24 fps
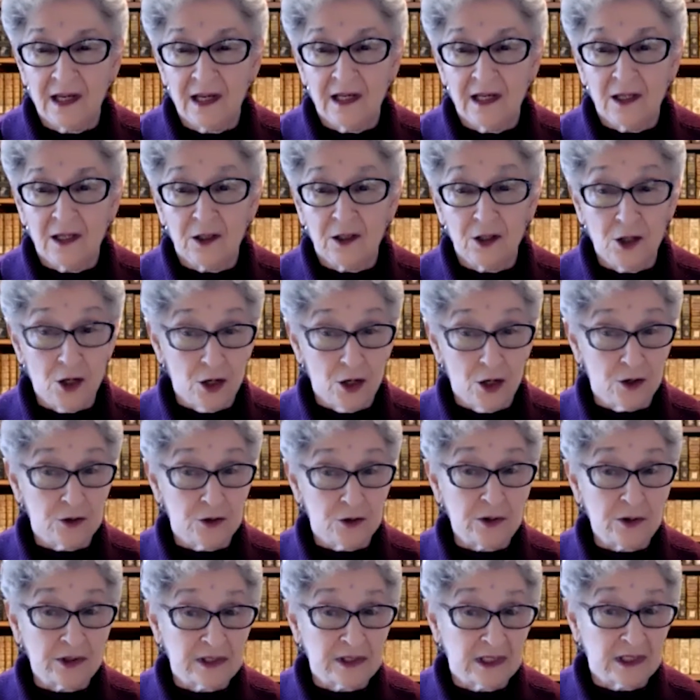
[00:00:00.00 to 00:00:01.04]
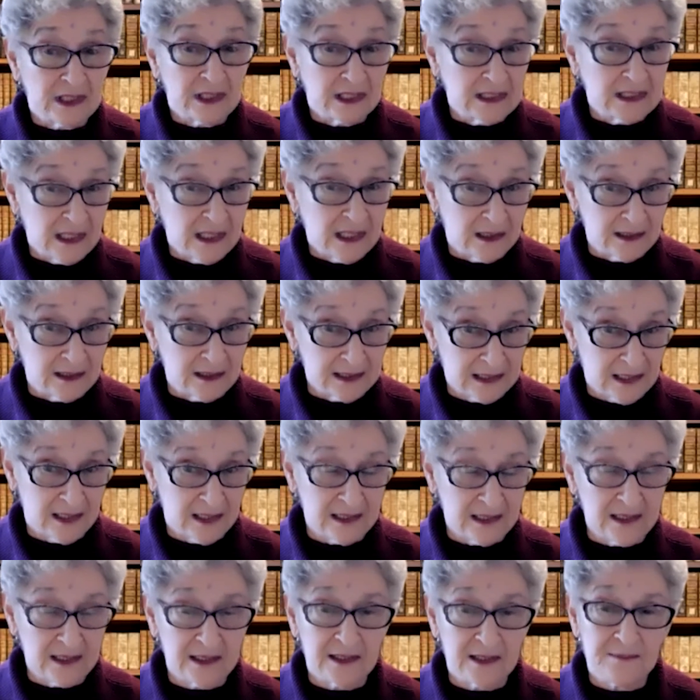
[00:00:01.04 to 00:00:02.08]
know tells
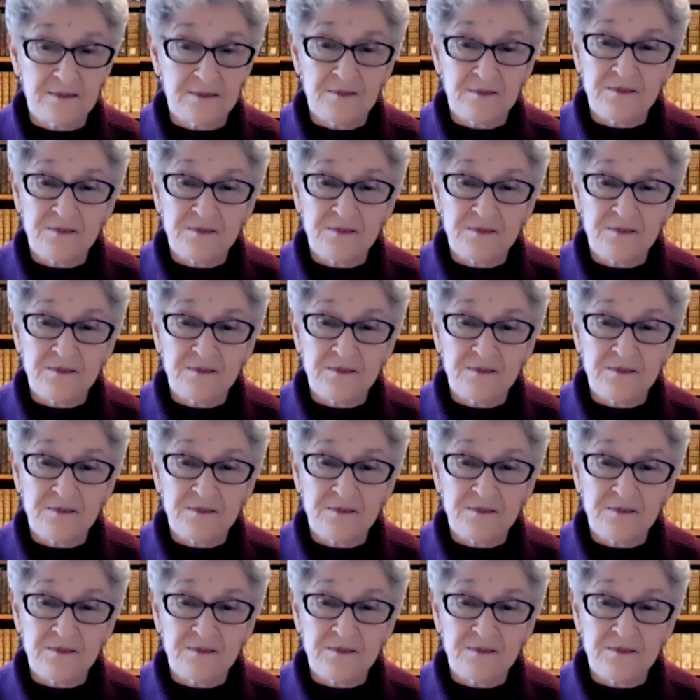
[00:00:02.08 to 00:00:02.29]
us